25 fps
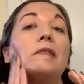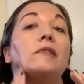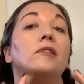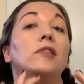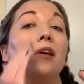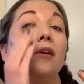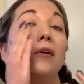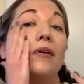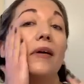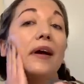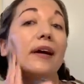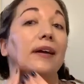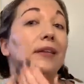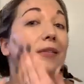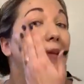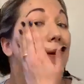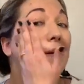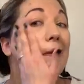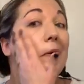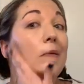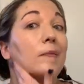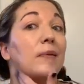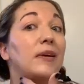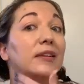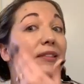The great
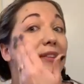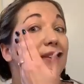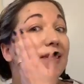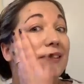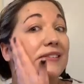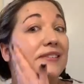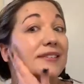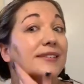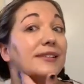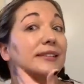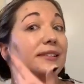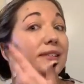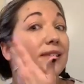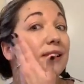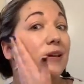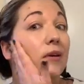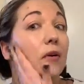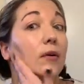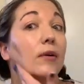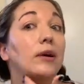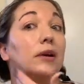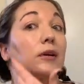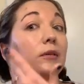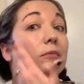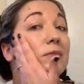thing about these CC
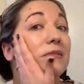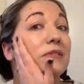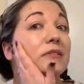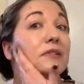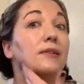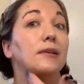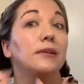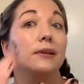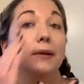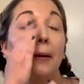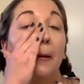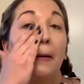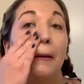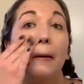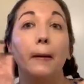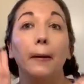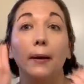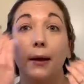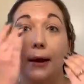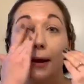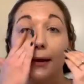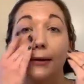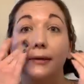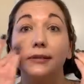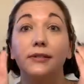creams
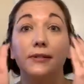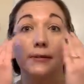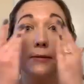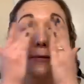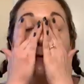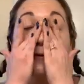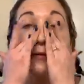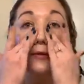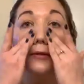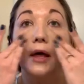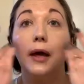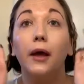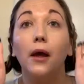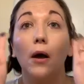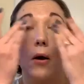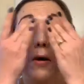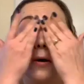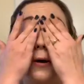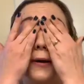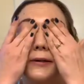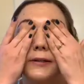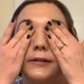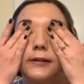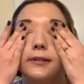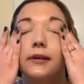is they
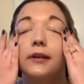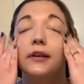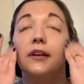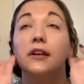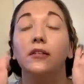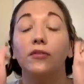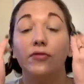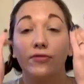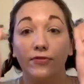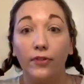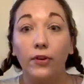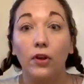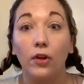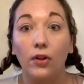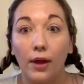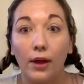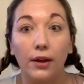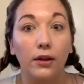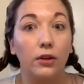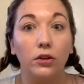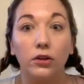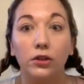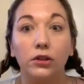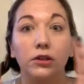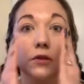honestly feel
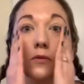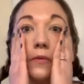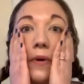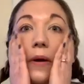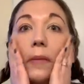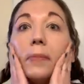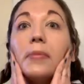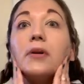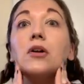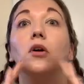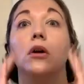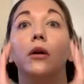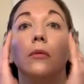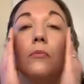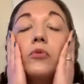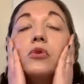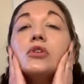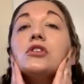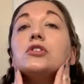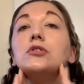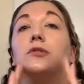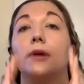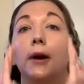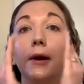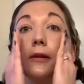like you're just rubbing on a
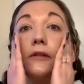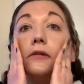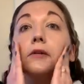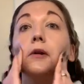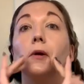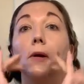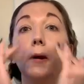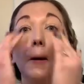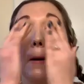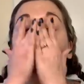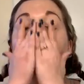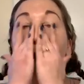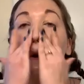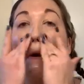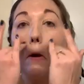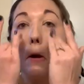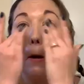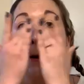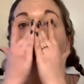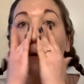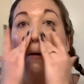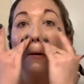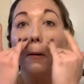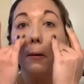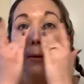moisturizer.
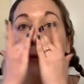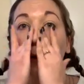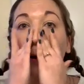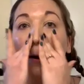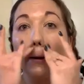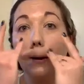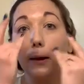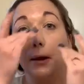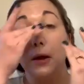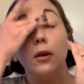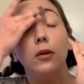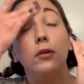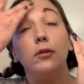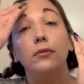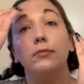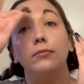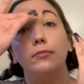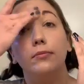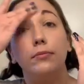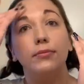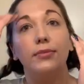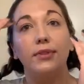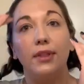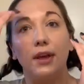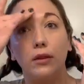Like,
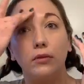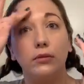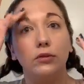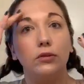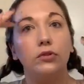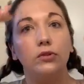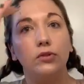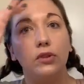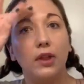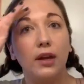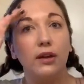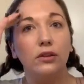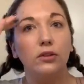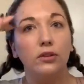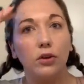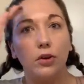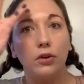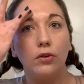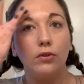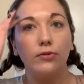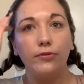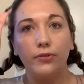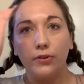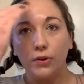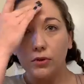they
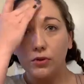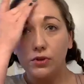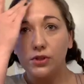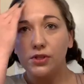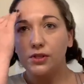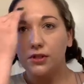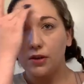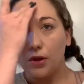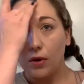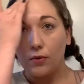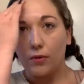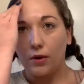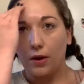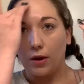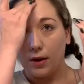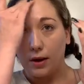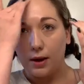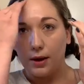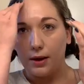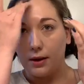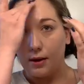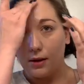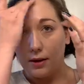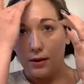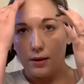do feel so
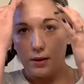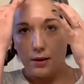good.